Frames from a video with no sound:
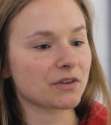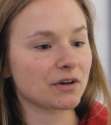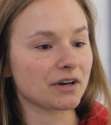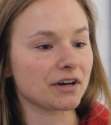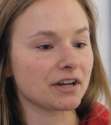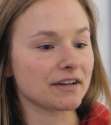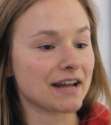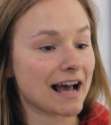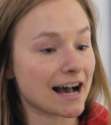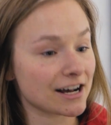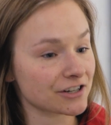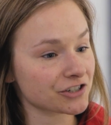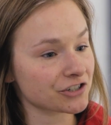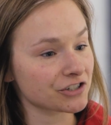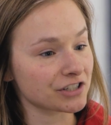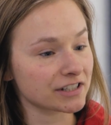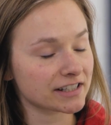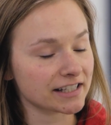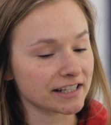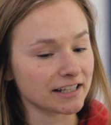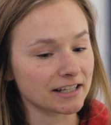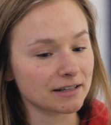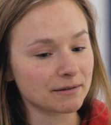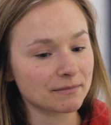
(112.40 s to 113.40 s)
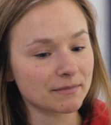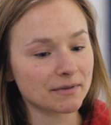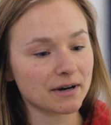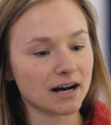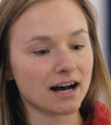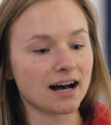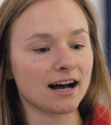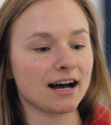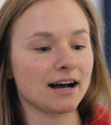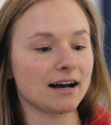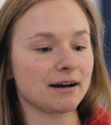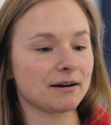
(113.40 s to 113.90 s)
the national team
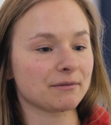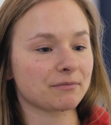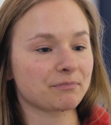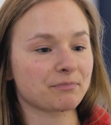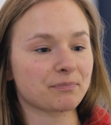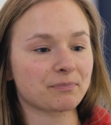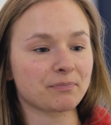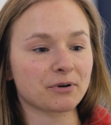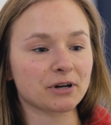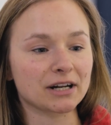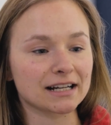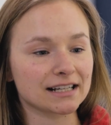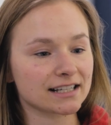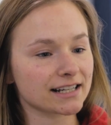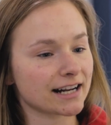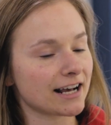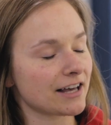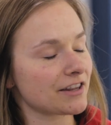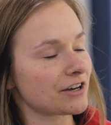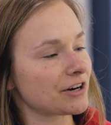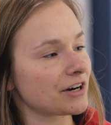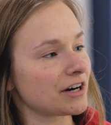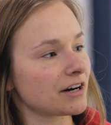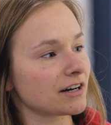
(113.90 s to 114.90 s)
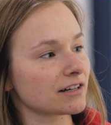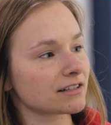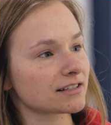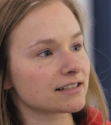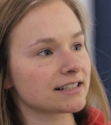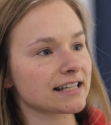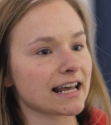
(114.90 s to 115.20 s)
putting together